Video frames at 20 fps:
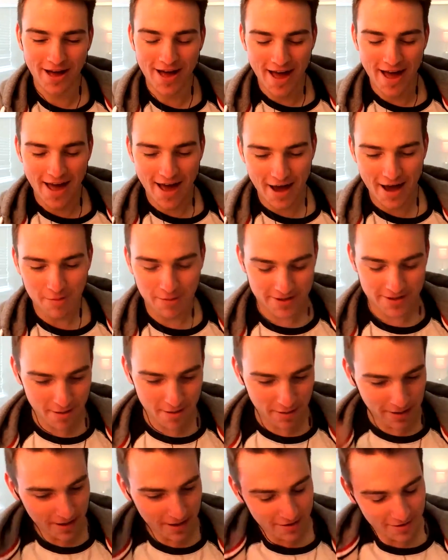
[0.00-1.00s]

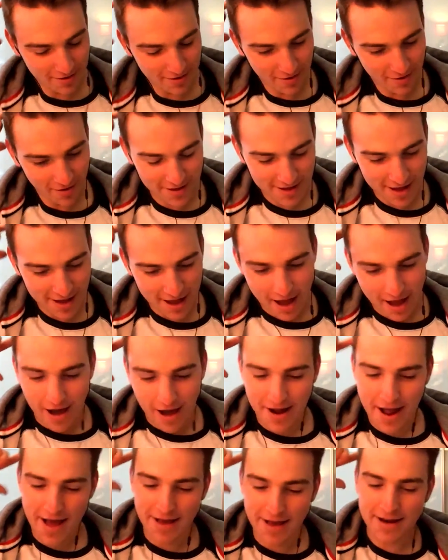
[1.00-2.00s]
epidemic. Christ.
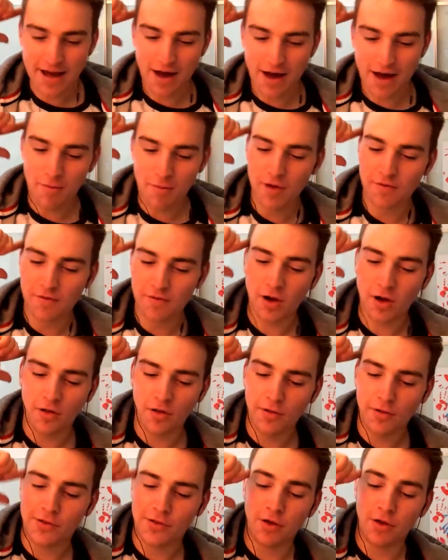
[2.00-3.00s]
Okay, now moving on
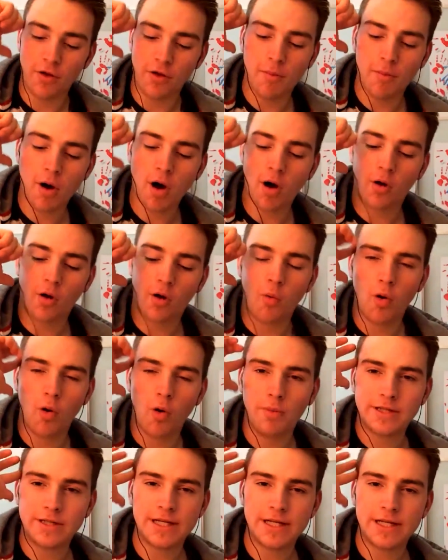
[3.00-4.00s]
to Mark
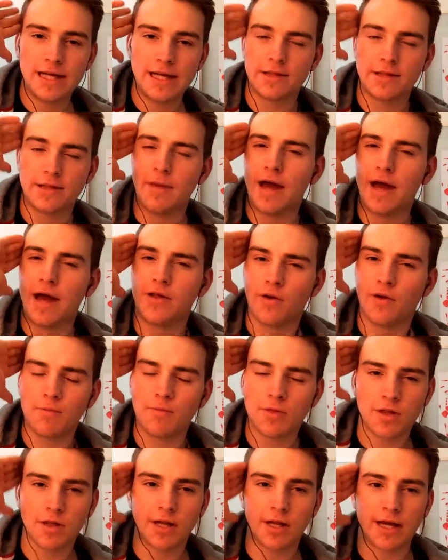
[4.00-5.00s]
Warburton as a manager. I'm
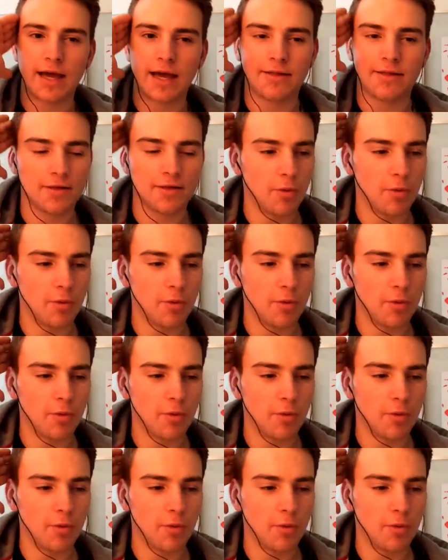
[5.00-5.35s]
just going to kick this one